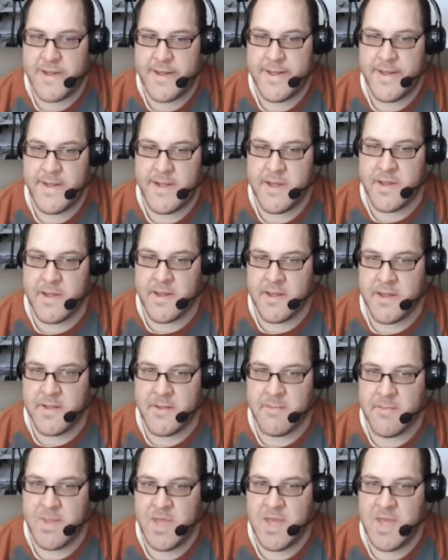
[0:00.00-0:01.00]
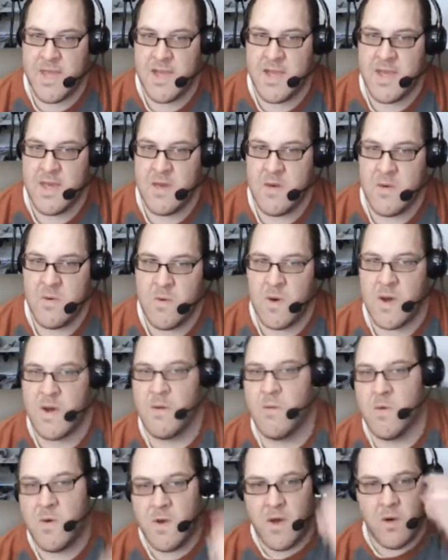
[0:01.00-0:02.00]
EQ, I
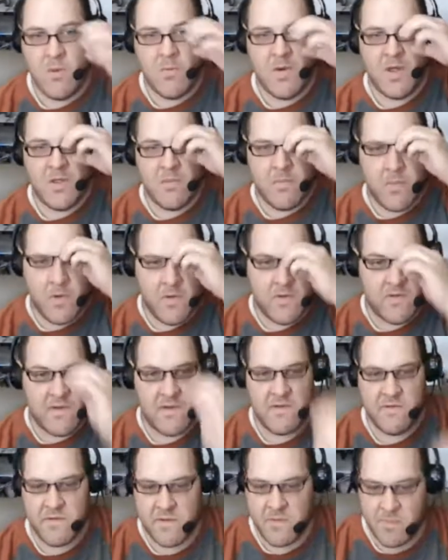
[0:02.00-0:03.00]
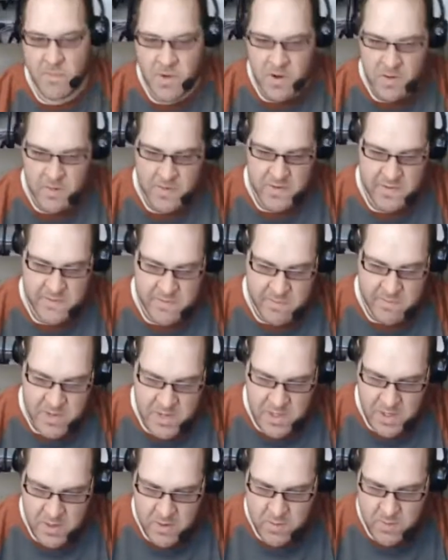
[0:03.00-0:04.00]
will go by the post office tomorrow, get some
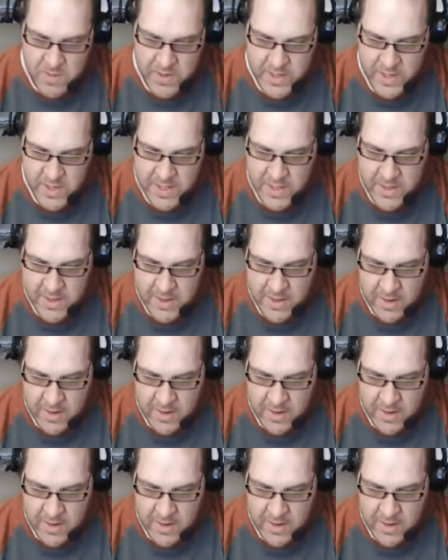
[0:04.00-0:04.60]
money your way.